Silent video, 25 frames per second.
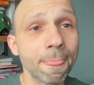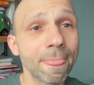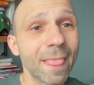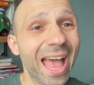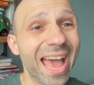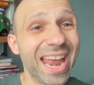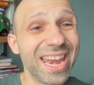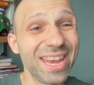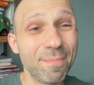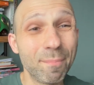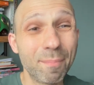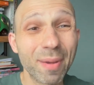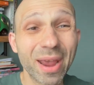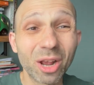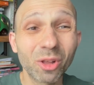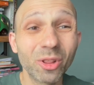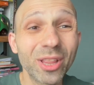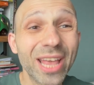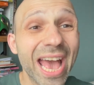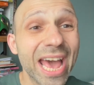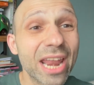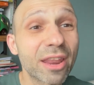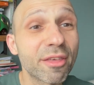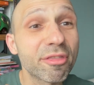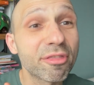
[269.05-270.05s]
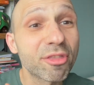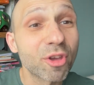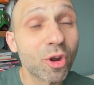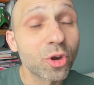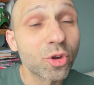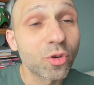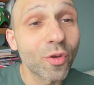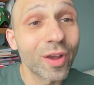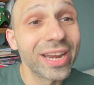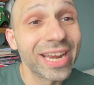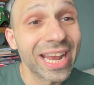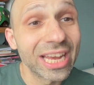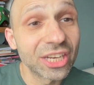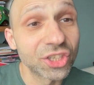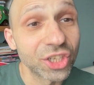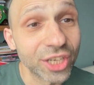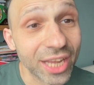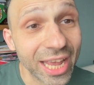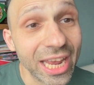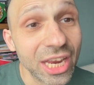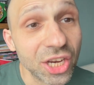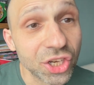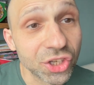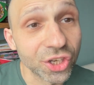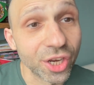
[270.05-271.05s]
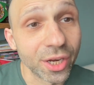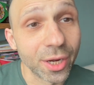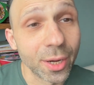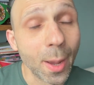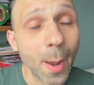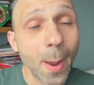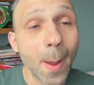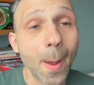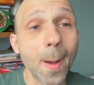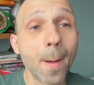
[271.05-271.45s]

and he barely had a third grade education.